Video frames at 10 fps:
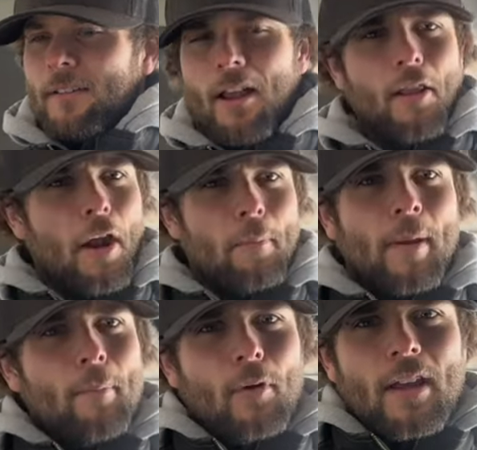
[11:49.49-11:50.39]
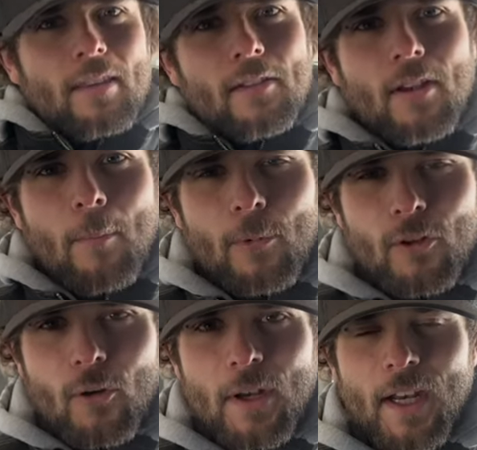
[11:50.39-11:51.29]
not a lot of people get this
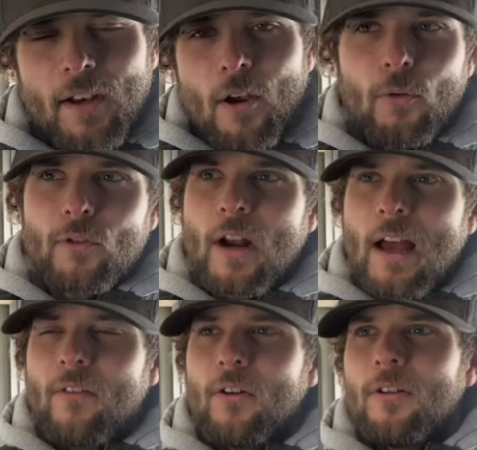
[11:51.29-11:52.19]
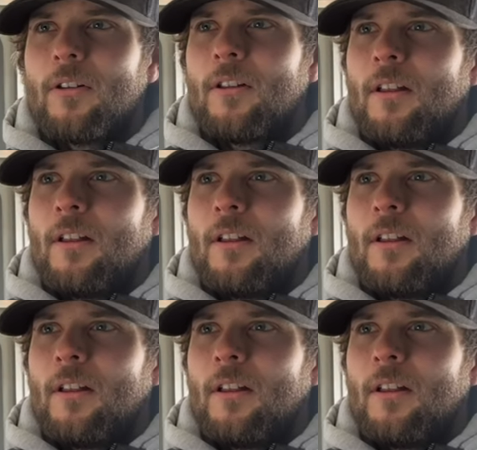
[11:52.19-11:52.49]
opportunity to go travel,